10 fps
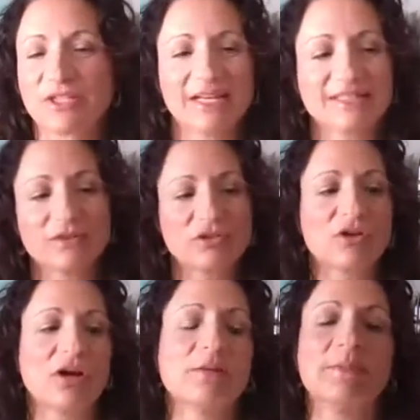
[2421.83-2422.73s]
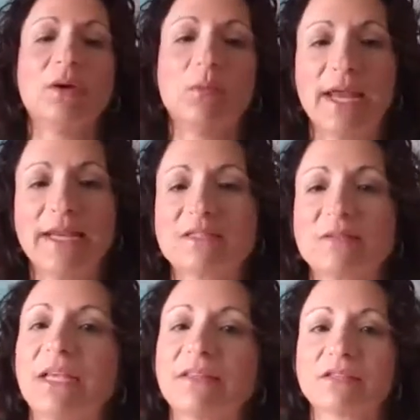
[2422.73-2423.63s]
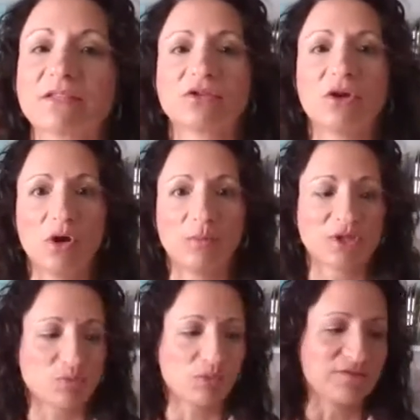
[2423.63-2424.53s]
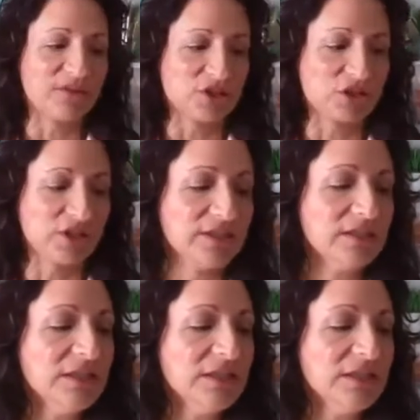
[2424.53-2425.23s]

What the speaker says: And I said, there's got to be a way to make this so much more efficient.